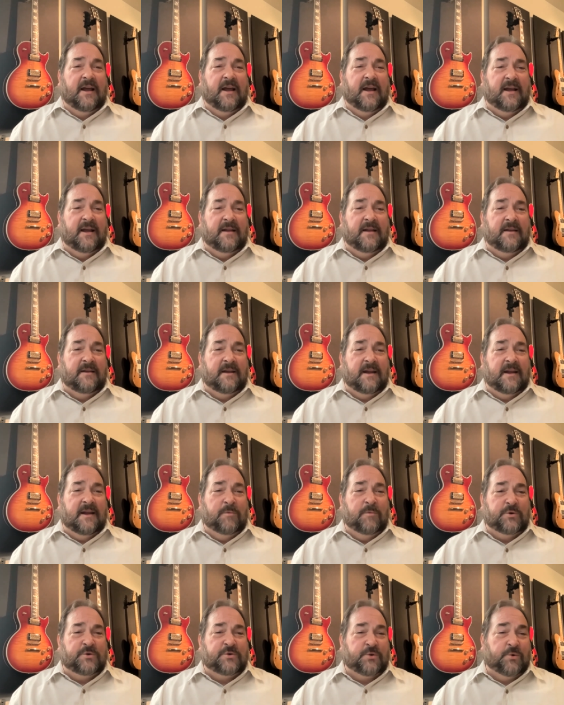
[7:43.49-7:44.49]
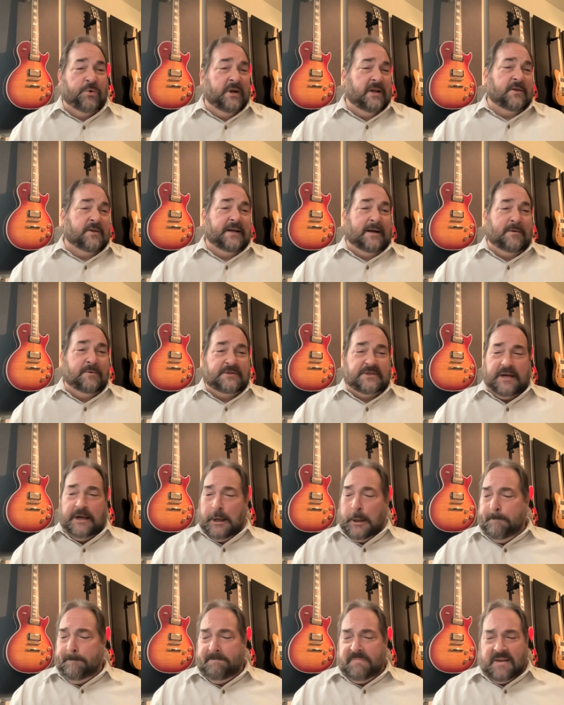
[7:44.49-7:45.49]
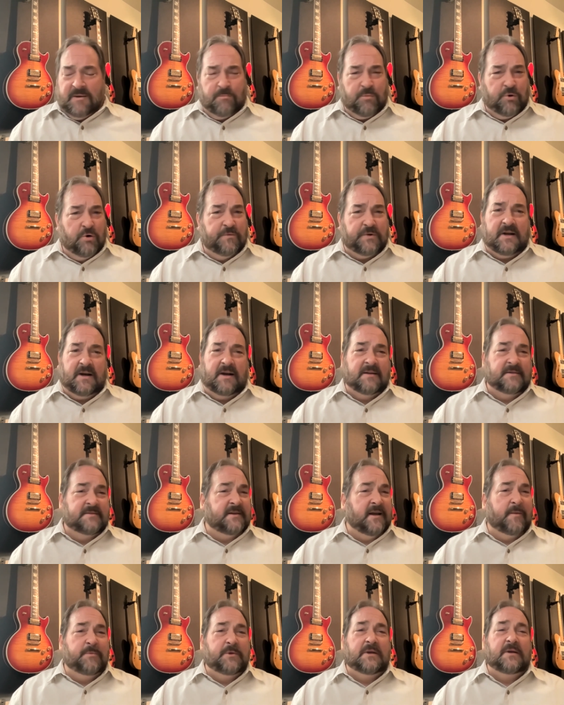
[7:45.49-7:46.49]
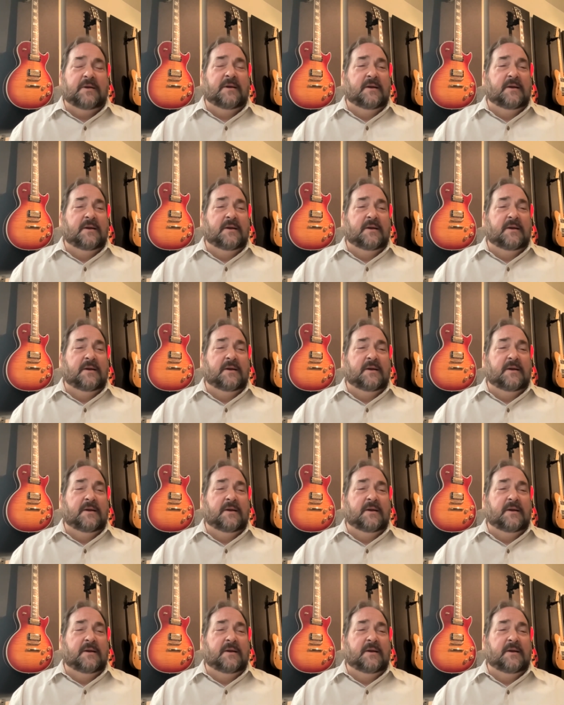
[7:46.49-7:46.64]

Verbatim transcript: And and most critically, I would say proof of concept.